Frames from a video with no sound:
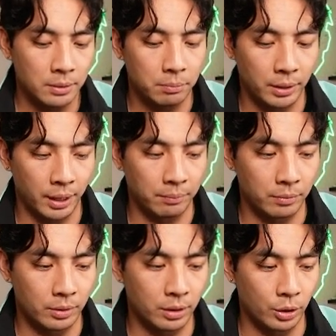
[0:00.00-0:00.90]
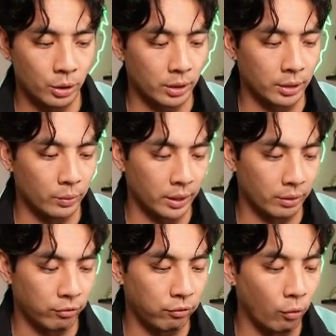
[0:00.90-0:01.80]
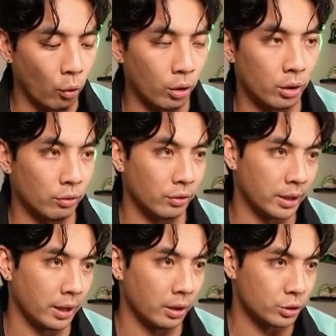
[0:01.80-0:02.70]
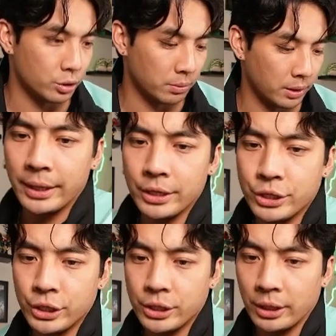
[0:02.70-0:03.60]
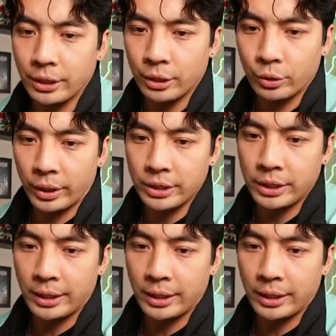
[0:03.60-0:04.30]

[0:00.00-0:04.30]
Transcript: but I'm currently running 4 of the Chaos Dramon. It's just a little crazy.